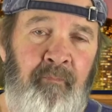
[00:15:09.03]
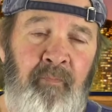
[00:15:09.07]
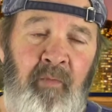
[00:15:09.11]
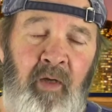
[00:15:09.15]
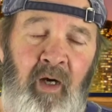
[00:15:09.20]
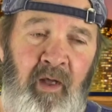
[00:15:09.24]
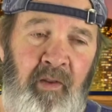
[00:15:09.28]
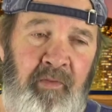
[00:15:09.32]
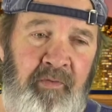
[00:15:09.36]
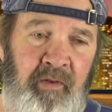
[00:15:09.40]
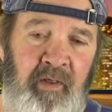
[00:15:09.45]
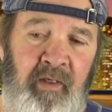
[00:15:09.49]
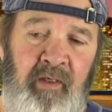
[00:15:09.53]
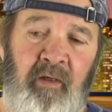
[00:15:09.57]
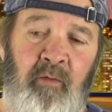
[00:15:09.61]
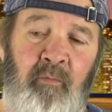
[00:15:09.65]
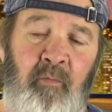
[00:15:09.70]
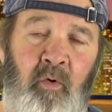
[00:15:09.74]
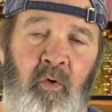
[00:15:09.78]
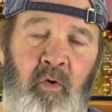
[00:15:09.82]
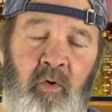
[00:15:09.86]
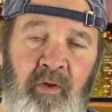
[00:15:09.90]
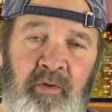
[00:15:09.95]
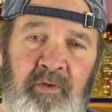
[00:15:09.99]
I'll think of
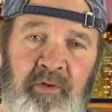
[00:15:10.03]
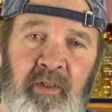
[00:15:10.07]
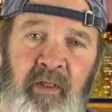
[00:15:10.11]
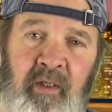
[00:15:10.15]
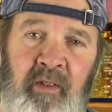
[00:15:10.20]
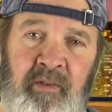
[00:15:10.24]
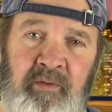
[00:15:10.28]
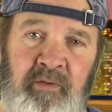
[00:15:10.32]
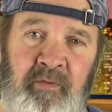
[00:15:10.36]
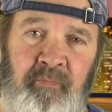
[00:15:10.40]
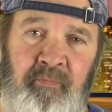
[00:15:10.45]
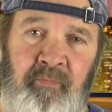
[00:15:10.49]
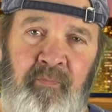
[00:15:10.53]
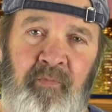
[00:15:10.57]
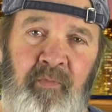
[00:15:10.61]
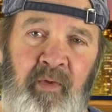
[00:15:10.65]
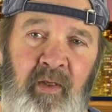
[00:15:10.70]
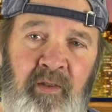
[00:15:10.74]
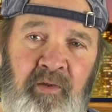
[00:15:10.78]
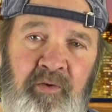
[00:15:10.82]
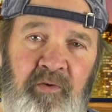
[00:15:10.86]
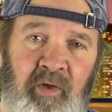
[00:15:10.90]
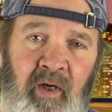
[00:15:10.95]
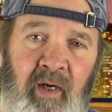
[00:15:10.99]
more as
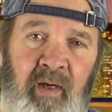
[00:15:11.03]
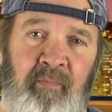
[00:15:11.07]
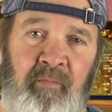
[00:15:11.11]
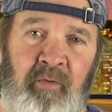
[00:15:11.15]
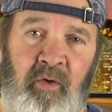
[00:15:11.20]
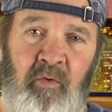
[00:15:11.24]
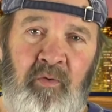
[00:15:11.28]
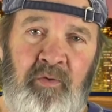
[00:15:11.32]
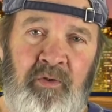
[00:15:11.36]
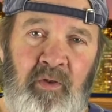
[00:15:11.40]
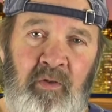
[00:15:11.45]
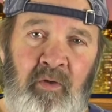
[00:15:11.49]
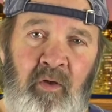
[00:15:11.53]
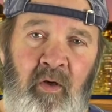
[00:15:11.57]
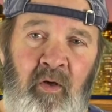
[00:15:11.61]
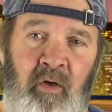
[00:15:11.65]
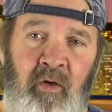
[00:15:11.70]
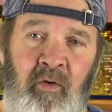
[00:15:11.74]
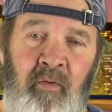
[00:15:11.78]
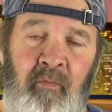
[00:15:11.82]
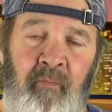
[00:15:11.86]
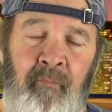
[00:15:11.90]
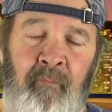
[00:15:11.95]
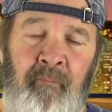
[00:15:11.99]
time goes
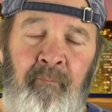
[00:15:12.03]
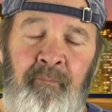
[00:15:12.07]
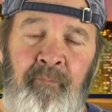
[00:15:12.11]
along.